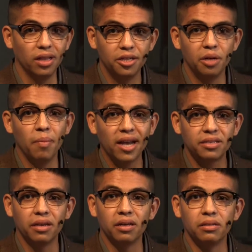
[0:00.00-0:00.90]
alleged
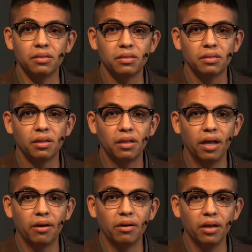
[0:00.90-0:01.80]
Mexicans
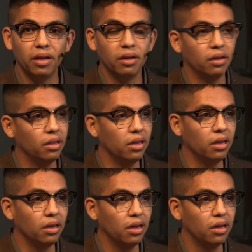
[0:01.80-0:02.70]
that are in
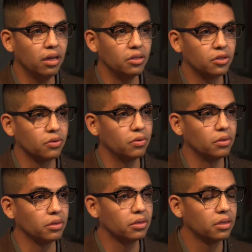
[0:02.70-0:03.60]
the Indian
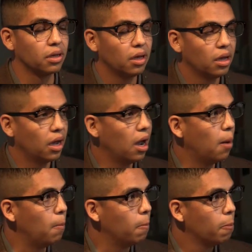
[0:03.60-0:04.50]
schools.
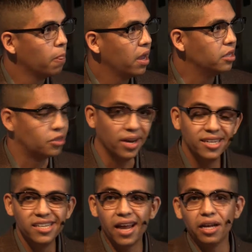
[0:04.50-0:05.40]
And so in
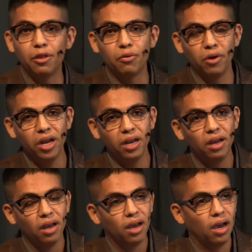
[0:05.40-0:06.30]

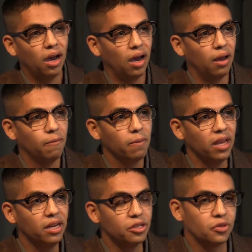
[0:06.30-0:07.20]
1893,
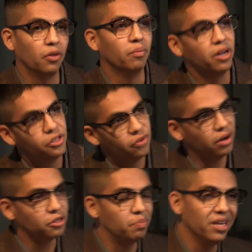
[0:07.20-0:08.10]
Indian school
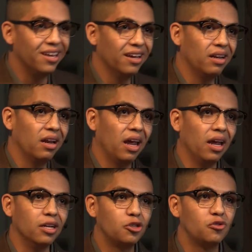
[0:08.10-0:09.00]
administrators begin
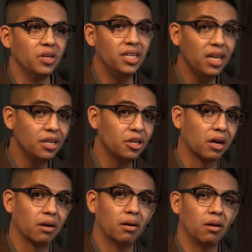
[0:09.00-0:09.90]
a strategic